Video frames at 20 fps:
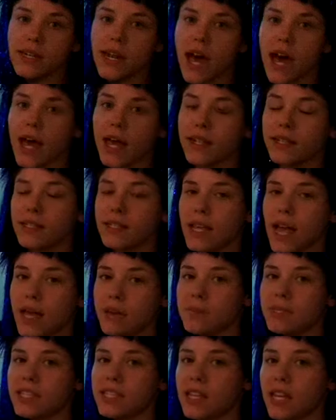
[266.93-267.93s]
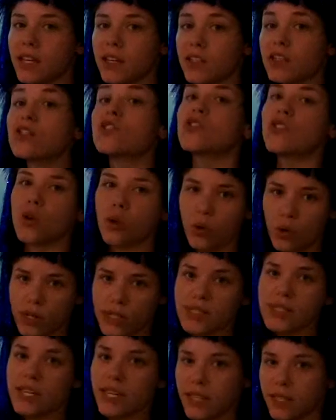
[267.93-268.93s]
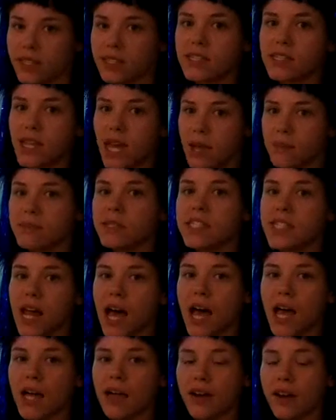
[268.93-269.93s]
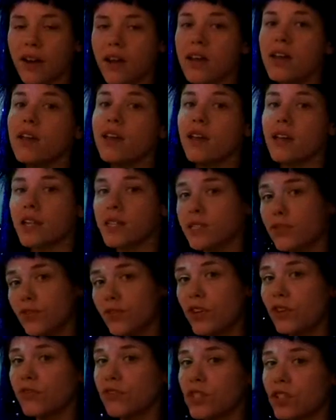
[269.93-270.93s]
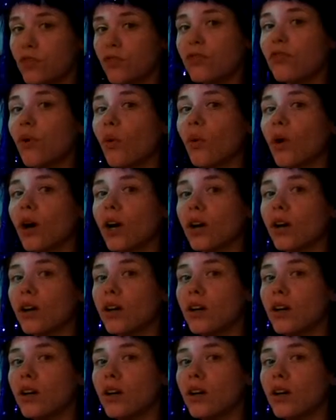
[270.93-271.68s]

Nine times 6, or 6 times 9, is 54.